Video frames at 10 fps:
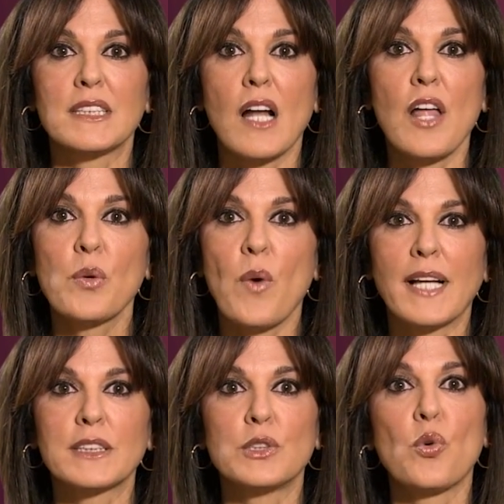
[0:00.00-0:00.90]
an
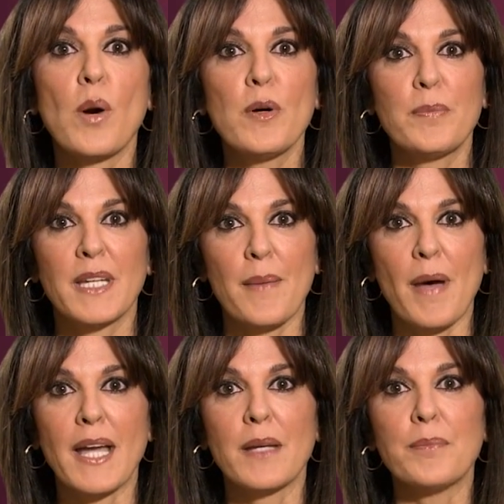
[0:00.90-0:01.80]
otherwise normal
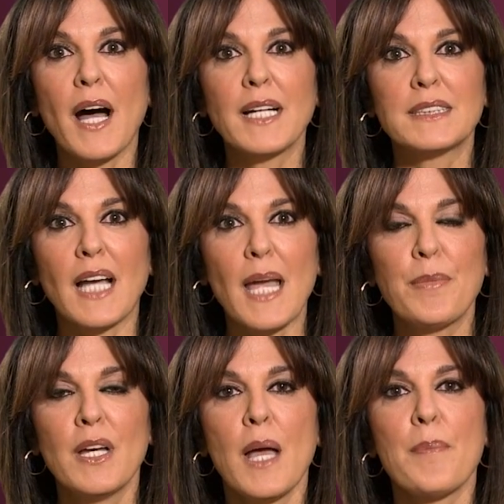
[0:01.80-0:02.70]
BMI and body type,
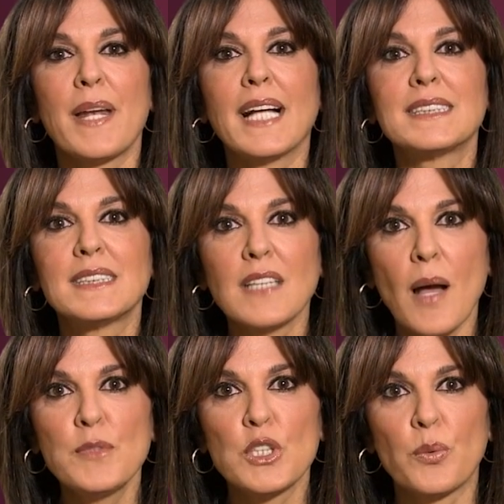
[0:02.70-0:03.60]
but has
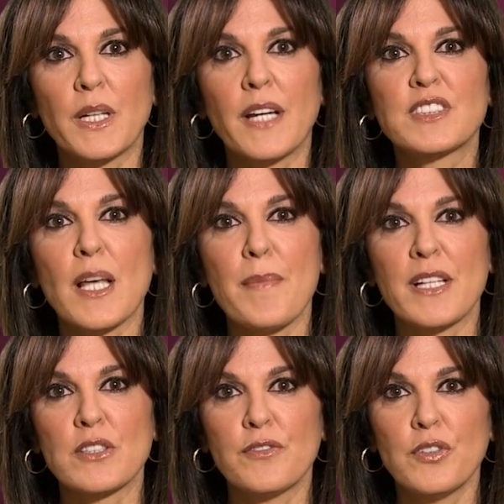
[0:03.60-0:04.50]
some degree of
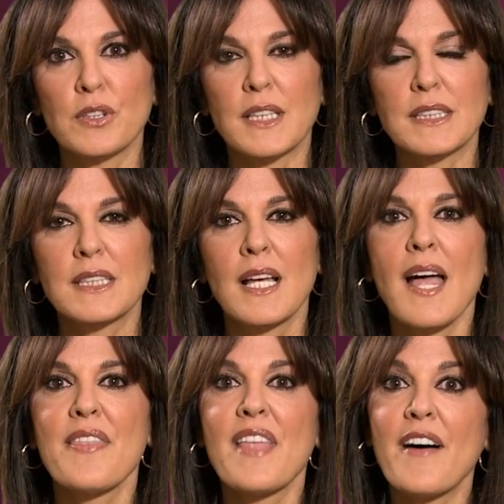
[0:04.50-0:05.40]
submental fullness,
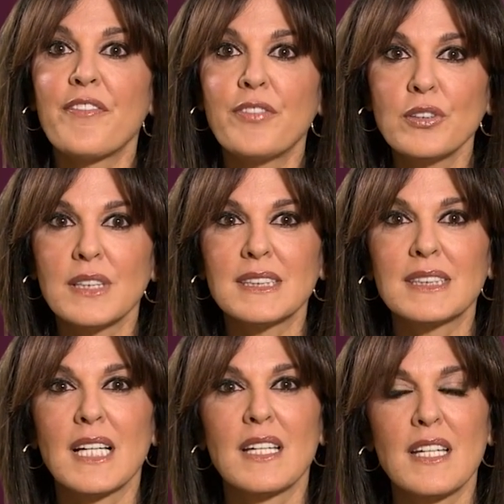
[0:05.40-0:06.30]
that fullness
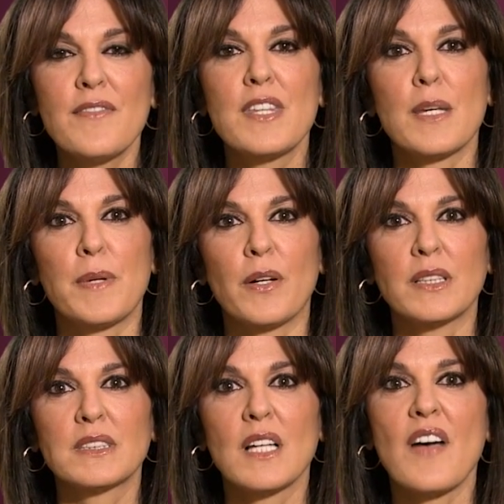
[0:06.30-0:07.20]
can give the
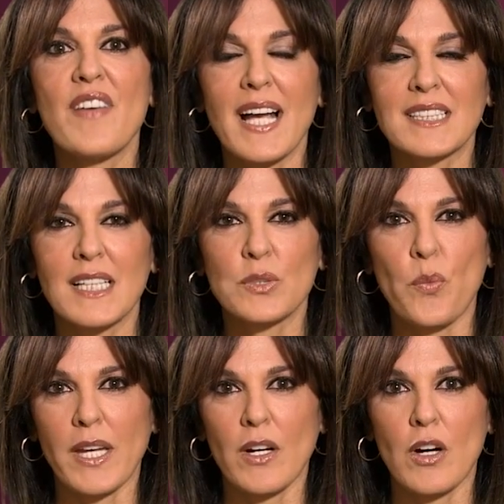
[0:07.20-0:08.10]
appearance of excess
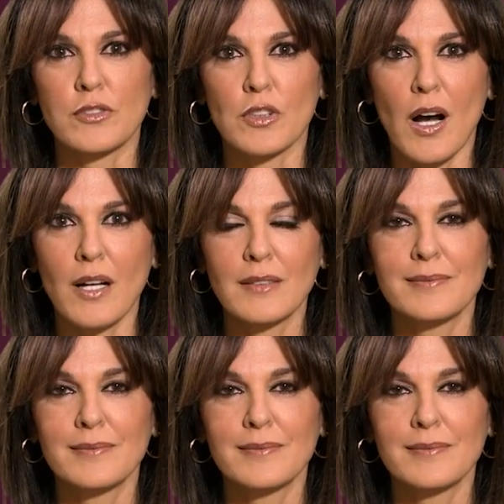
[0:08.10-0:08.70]
weight overall.